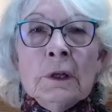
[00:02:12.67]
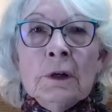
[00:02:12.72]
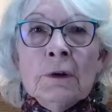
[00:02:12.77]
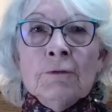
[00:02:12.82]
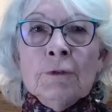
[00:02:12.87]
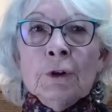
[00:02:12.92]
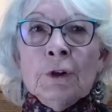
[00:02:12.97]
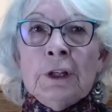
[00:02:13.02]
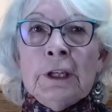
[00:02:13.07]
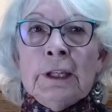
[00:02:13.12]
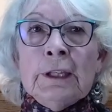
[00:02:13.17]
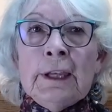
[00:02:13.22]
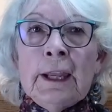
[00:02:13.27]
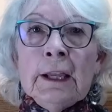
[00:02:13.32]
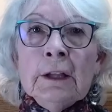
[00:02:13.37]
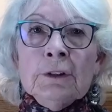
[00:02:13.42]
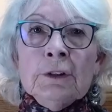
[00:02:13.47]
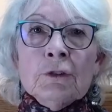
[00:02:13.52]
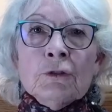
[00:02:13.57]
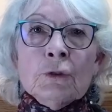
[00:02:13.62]
For a
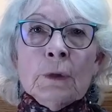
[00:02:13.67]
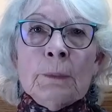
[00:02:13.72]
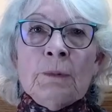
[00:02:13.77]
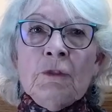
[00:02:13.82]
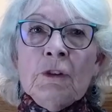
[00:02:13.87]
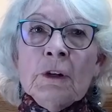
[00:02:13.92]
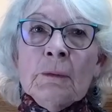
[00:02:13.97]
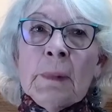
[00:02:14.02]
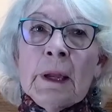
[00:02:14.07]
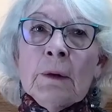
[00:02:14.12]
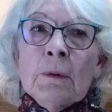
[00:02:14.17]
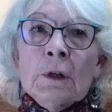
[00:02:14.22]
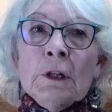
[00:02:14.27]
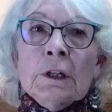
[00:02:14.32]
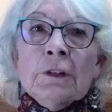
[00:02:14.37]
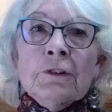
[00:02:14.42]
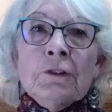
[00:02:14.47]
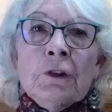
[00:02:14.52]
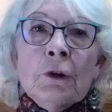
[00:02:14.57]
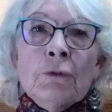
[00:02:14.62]
detailed description of my
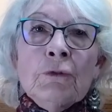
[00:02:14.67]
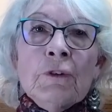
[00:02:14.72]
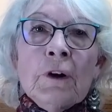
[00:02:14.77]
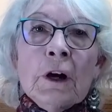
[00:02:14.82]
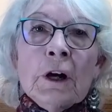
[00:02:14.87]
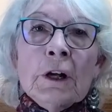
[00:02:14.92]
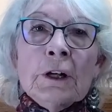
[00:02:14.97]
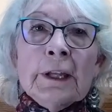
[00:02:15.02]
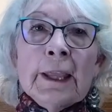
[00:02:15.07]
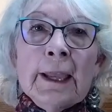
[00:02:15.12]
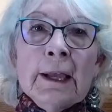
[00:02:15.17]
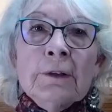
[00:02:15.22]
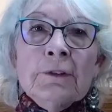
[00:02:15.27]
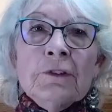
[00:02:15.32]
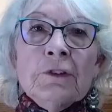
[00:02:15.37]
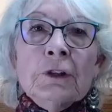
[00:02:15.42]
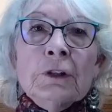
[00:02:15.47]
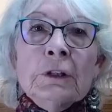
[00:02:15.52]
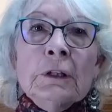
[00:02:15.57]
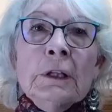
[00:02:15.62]
work so far on
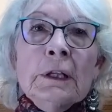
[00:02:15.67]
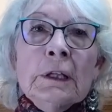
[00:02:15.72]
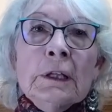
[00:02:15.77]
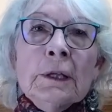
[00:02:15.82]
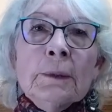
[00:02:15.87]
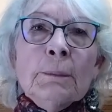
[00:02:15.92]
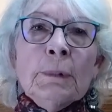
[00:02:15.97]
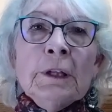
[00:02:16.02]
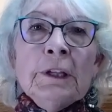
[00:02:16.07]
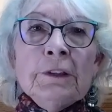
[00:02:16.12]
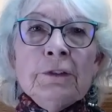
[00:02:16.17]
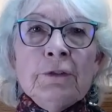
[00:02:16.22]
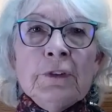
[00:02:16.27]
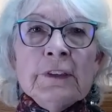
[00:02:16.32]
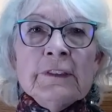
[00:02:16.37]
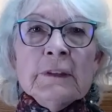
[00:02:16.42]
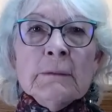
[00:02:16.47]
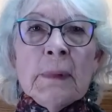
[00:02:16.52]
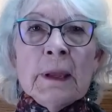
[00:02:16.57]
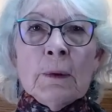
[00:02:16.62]
council, please
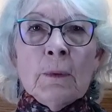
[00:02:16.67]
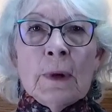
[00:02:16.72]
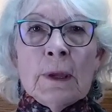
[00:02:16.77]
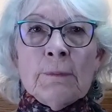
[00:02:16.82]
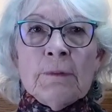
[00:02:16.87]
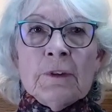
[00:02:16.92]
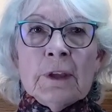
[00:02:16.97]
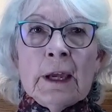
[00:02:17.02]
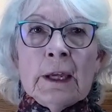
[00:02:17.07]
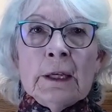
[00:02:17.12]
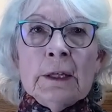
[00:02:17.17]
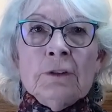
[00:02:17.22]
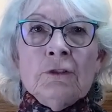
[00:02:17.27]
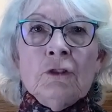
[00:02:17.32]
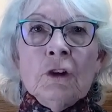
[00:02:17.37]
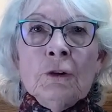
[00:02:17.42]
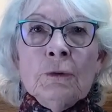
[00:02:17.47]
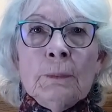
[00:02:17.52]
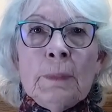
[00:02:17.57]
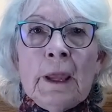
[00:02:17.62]
visit my website at
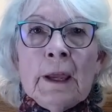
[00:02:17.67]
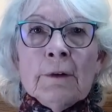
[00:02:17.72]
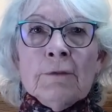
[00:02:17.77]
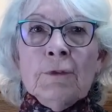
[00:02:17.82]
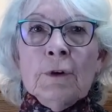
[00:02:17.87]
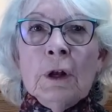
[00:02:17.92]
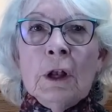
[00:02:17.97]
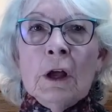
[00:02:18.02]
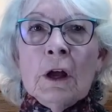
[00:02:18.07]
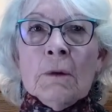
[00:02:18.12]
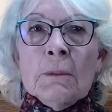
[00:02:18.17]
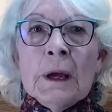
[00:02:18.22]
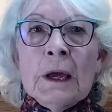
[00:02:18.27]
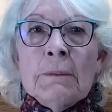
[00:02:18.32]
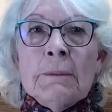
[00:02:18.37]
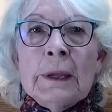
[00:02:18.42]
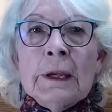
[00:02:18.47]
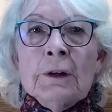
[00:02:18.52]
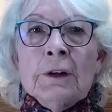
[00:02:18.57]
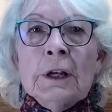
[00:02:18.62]

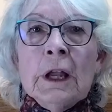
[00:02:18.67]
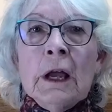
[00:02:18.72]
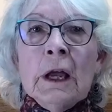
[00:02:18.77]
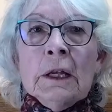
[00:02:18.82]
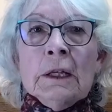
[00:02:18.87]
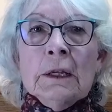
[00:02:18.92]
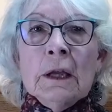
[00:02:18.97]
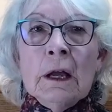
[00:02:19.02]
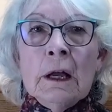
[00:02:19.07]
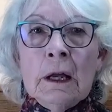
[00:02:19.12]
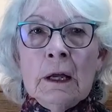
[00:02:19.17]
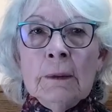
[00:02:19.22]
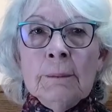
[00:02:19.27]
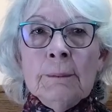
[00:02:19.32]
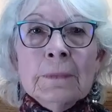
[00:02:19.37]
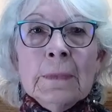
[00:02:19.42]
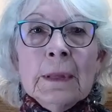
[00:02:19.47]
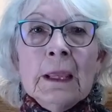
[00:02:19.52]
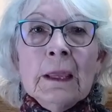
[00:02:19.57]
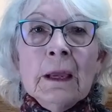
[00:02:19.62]

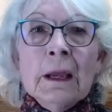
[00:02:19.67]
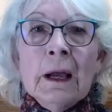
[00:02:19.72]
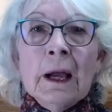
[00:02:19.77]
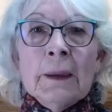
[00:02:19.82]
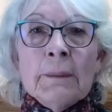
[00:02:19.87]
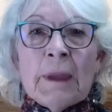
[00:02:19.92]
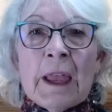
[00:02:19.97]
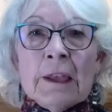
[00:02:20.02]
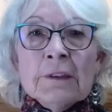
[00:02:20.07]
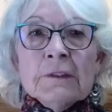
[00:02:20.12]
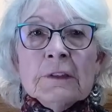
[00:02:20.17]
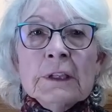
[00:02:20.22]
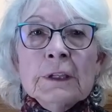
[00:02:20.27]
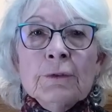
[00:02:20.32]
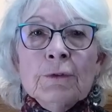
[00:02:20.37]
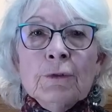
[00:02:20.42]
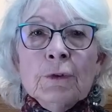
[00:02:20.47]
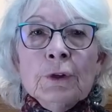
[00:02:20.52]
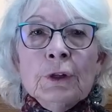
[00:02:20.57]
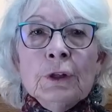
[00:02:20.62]
joanpeckforlongmontmayor.com. I'm
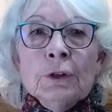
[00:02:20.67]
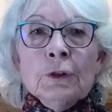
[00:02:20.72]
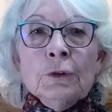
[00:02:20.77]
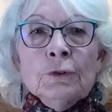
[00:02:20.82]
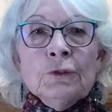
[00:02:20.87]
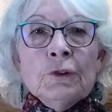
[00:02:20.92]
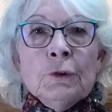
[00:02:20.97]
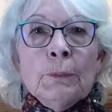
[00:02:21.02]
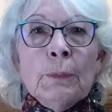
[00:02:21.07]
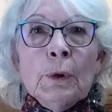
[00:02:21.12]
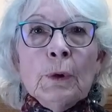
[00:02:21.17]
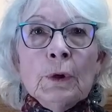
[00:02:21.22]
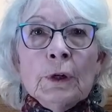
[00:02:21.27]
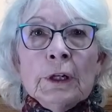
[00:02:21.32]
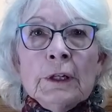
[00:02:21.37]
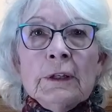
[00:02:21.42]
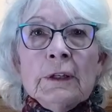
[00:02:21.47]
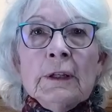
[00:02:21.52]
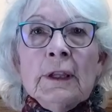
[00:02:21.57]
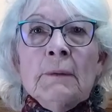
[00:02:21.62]
asking for your
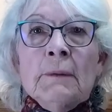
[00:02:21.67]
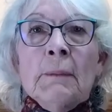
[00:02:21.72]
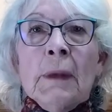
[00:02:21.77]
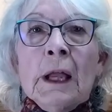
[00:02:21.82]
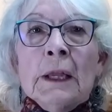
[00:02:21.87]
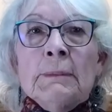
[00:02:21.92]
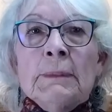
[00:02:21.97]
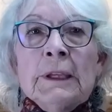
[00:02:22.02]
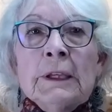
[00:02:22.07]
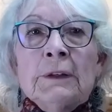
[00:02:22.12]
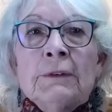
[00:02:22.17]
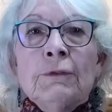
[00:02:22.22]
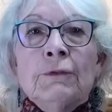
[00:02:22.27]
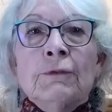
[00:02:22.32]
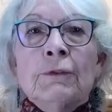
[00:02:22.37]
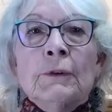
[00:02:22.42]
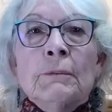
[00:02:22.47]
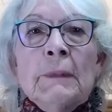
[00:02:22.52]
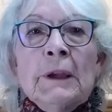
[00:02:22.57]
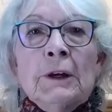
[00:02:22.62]
support in my bid
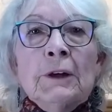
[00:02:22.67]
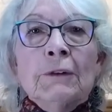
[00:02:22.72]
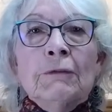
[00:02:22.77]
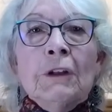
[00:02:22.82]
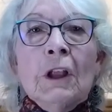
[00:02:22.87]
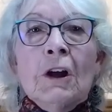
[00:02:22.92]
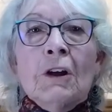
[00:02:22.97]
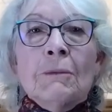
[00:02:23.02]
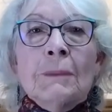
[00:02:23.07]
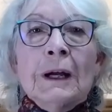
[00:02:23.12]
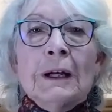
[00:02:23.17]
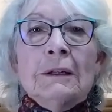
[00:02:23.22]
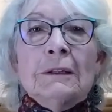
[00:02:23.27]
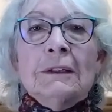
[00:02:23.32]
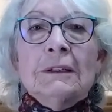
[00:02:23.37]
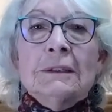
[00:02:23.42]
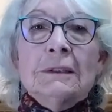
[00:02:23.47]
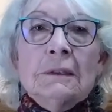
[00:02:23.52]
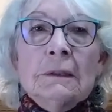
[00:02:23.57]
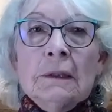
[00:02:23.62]
for mayor of
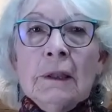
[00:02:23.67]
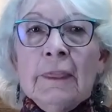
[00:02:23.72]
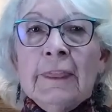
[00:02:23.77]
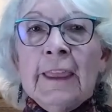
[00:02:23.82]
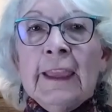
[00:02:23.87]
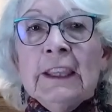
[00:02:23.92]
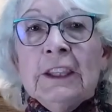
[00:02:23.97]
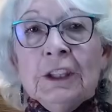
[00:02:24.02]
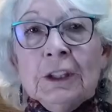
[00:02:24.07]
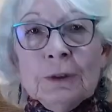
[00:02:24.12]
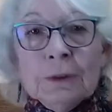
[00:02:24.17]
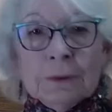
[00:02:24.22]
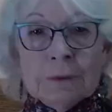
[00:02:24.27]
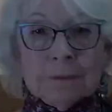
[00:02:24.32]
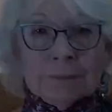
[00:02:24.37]
Longmont. Thank you.